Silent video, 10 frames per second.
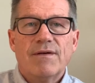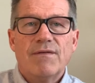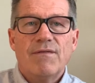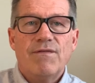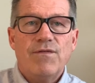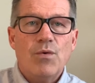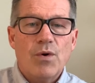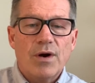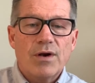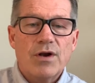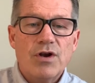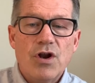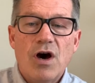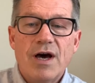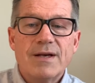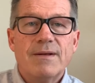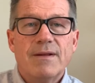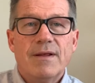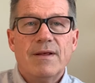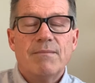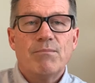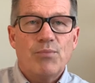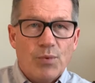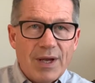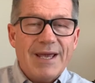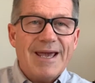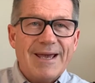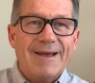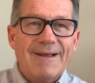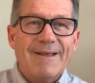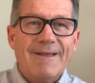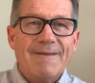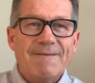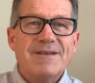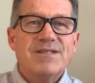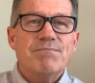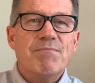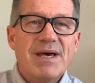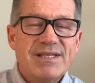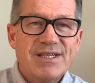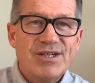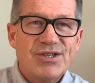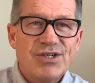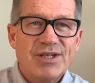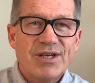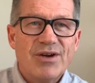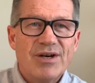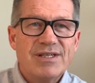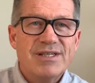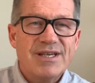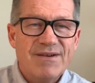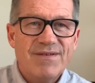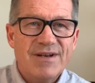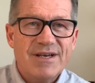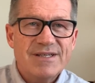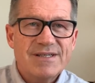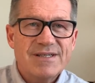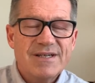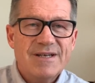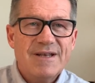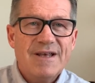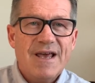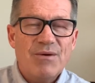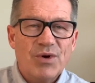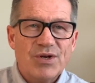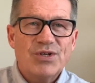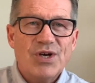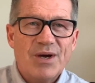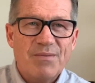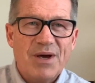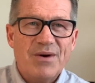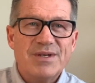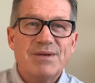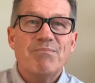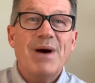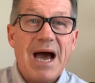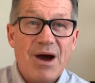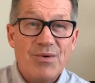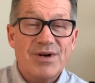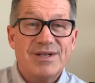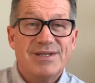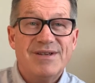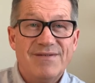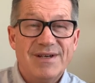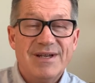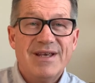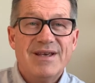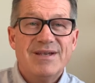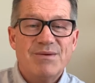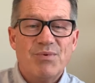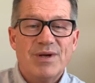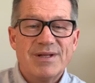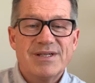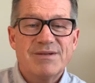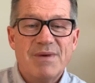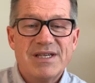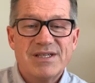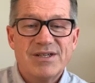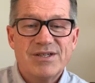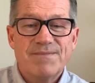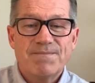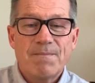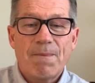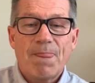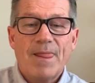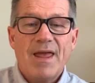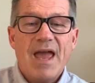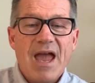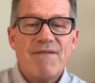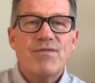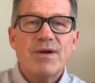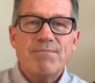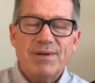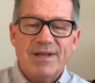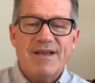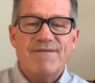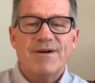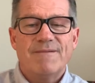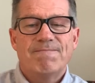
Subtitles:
for not bringing this message that God's given us. And we're going to talk about how he's empowered us even to bring this message. Every believer